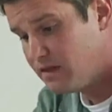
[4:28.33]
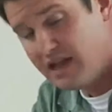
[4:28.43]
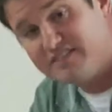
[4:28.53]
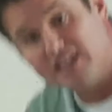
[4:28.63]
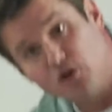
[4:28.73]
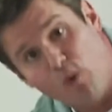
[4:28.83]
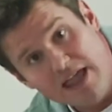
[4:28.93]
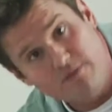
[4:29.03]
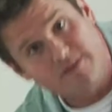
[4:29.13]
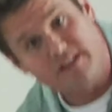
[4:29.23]
Is that the way
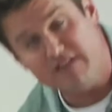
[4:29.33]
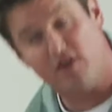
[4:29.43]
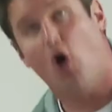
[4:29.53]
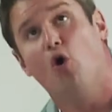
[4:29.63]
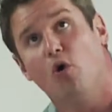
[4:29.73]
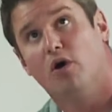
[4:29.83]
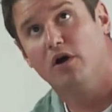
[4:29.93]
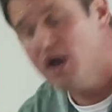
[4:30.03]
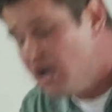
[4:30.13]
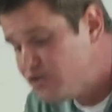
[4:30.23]
you receive it?
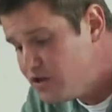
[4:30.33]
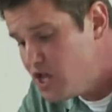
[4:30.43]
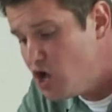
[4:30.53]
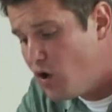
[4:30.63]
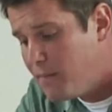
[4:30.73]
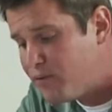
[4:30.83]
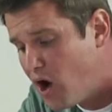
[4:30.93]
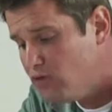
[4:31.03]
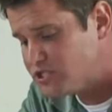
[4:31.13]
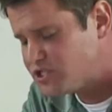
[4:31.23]
Or do you
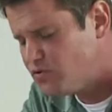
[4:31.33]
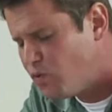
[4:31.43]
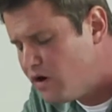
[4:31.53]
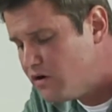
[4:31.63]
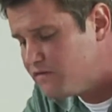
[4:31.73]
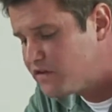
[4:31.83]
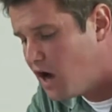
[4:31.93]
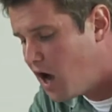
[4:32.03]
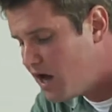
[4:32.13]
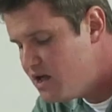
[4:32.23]
approach the Word of
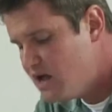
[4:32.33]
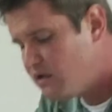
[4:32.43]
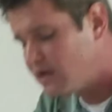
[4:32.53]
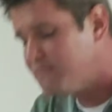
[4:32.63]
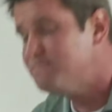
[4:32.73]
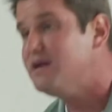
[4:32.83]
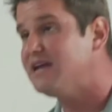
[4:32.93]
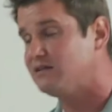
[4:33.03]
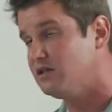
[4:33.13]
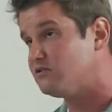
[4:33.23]
God like a
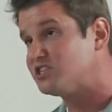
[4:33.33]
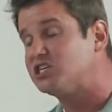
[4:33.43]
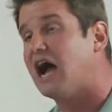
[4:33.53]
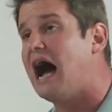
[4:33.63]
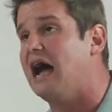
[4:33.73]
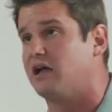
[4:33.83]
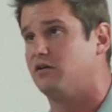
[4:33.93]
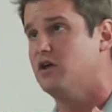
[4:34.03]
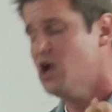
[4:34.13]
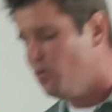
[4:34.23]
meek little
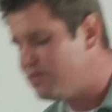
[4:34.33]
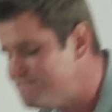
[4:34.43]
child with